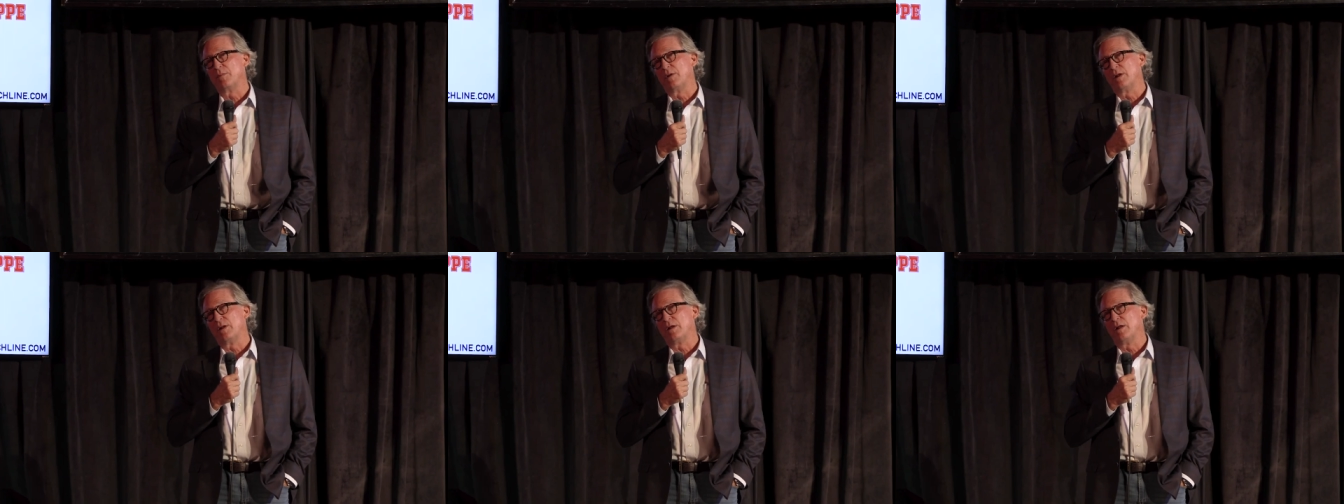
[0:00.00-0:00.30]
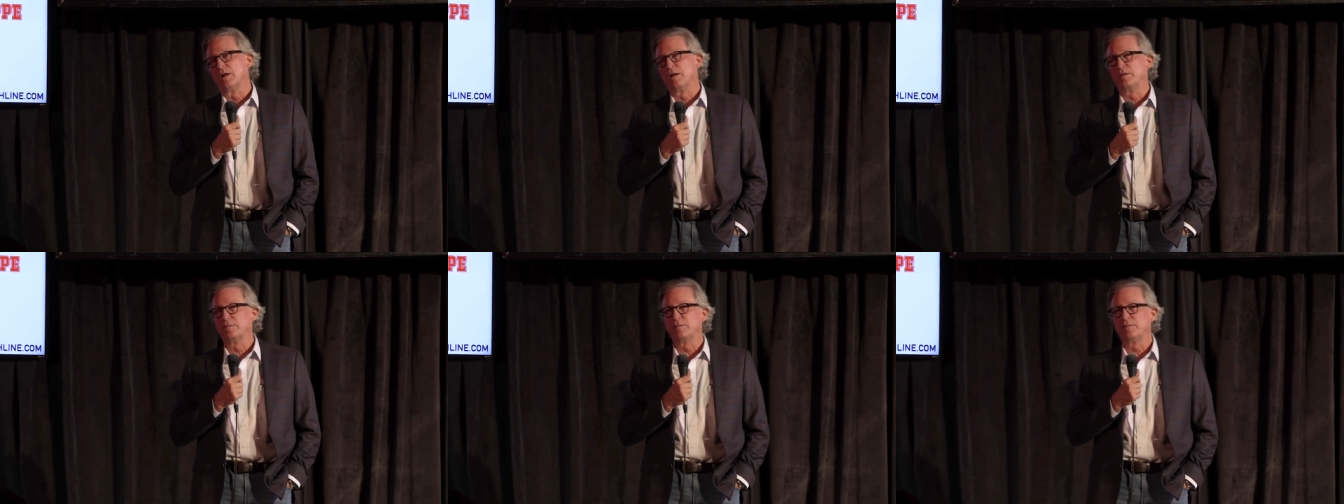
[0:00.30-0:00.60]
but it,
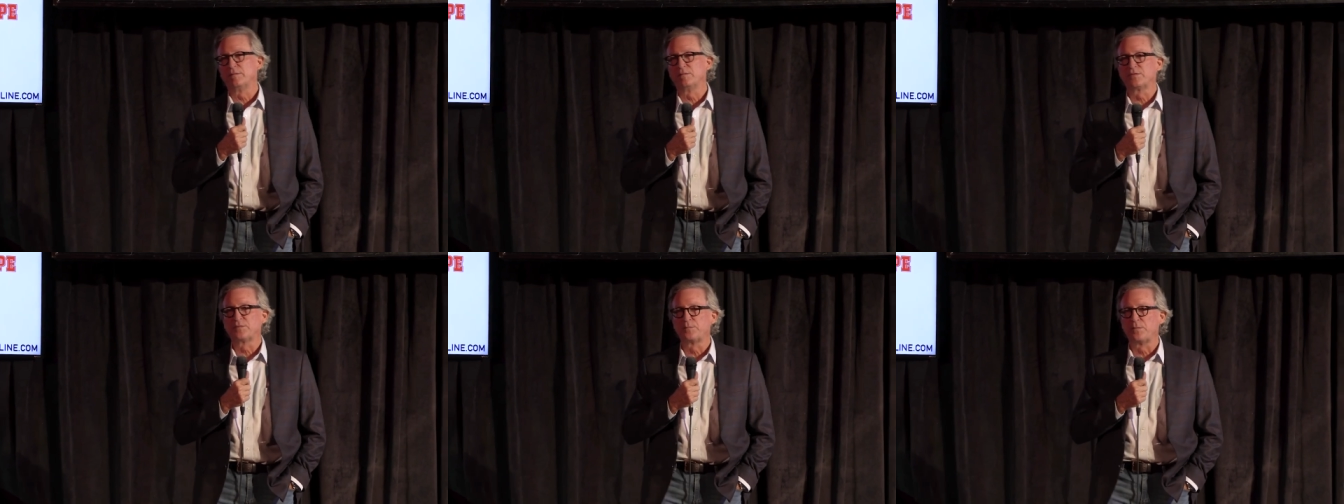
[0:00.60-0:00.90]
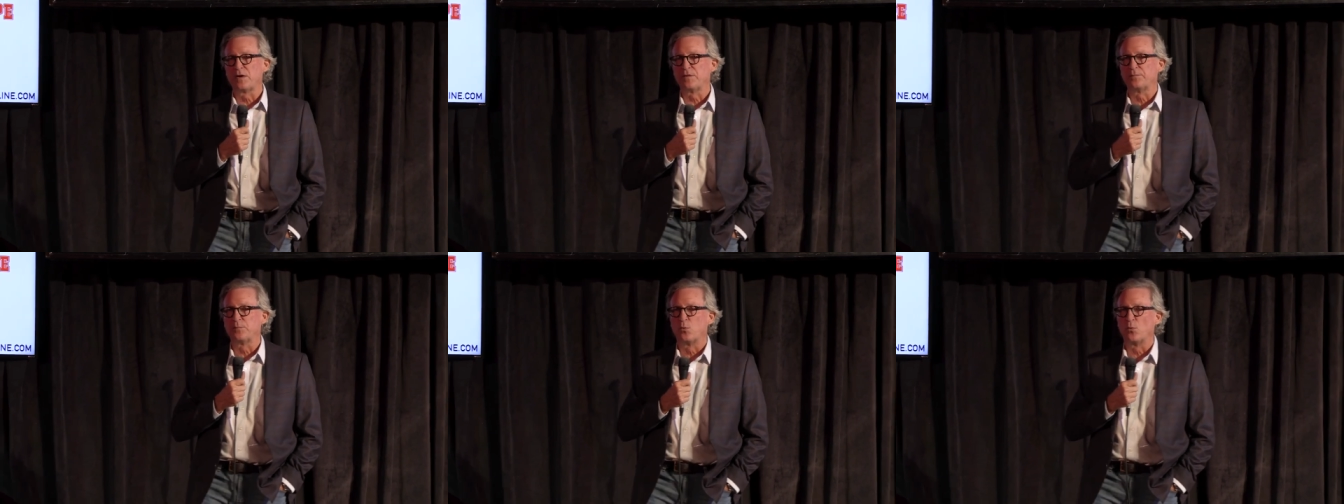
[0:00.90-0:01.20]
you know, it's
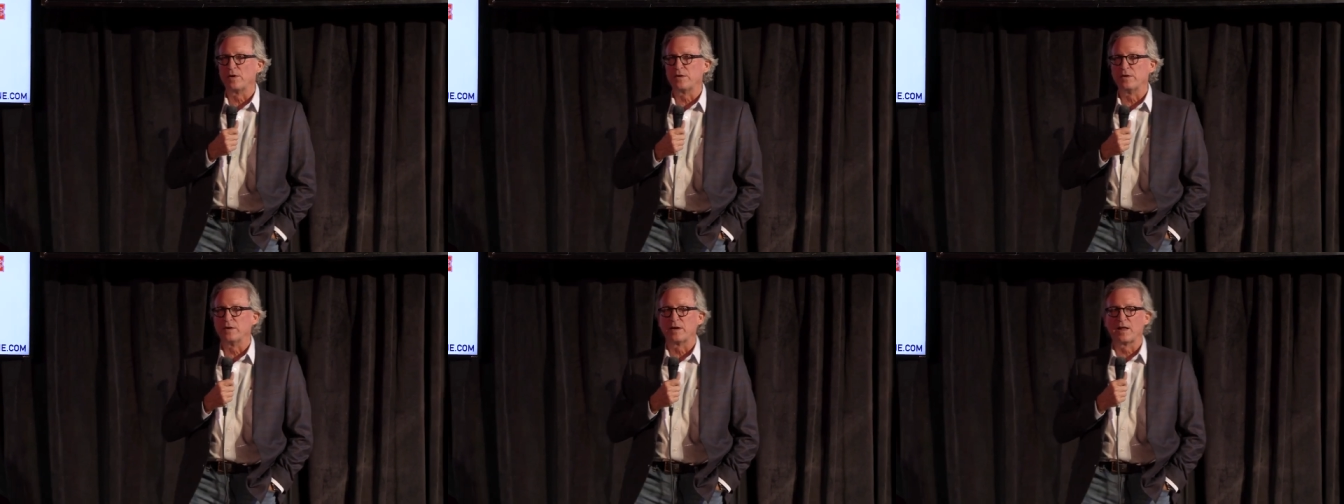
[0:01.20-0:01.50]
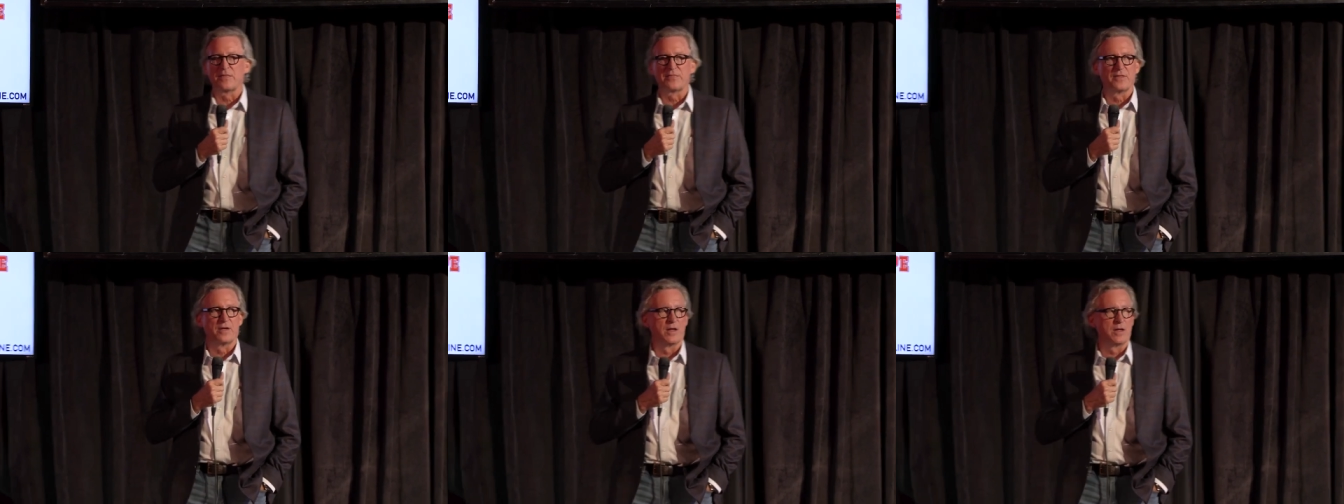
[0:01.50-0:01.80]
very poignant,
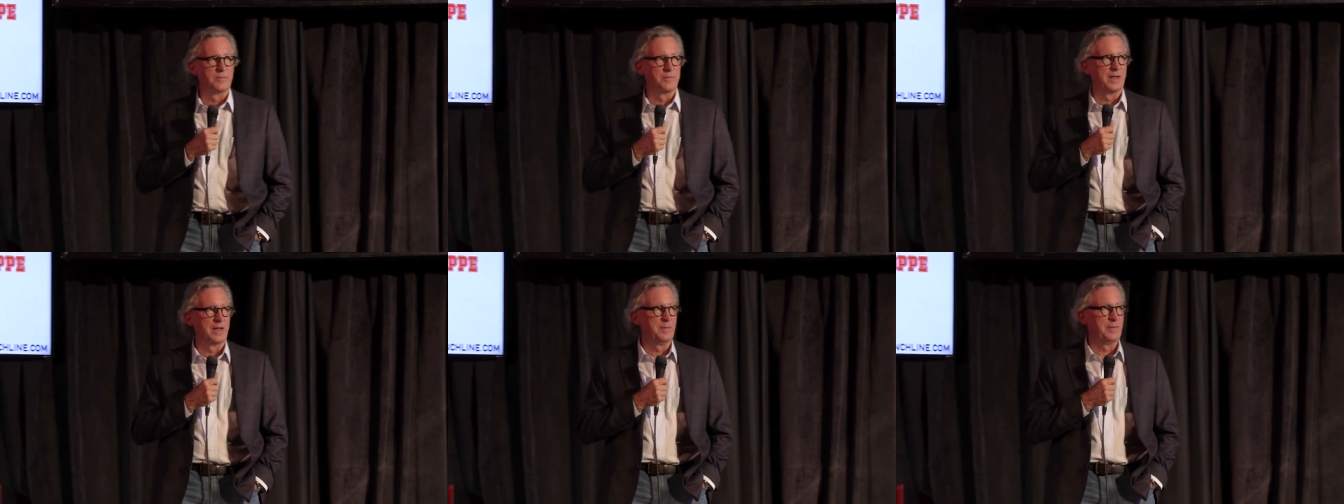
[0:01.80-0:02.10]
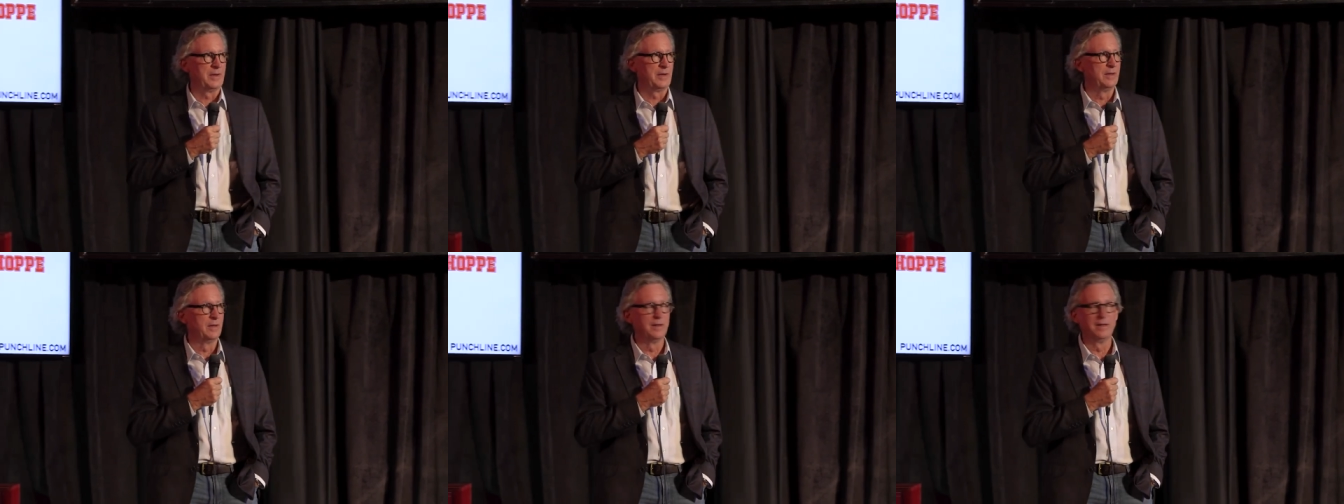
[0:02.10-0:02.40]
I thought,
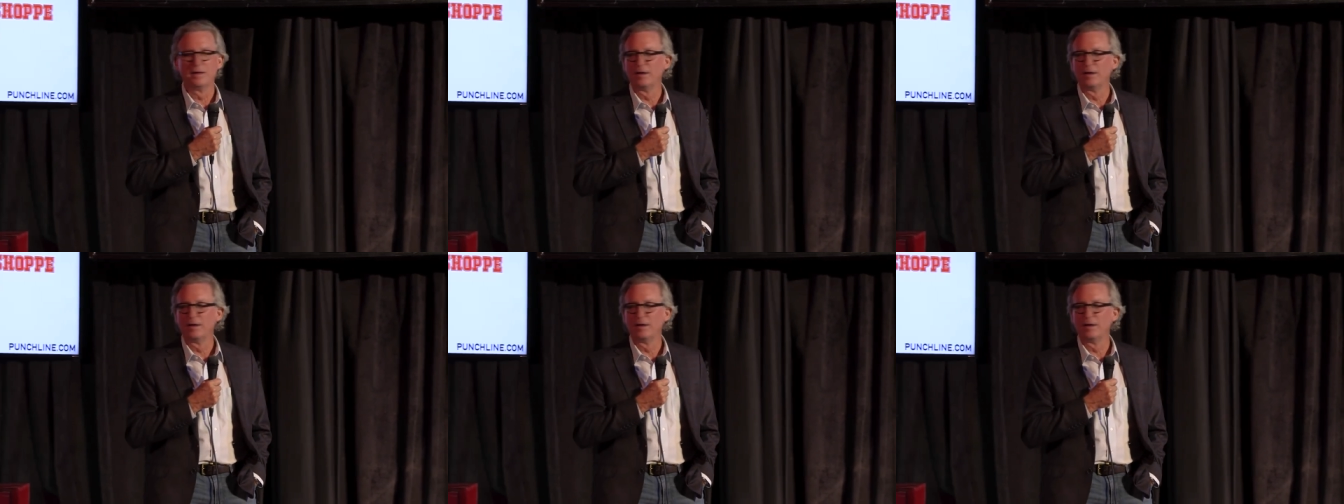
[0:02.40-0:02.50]
maybe.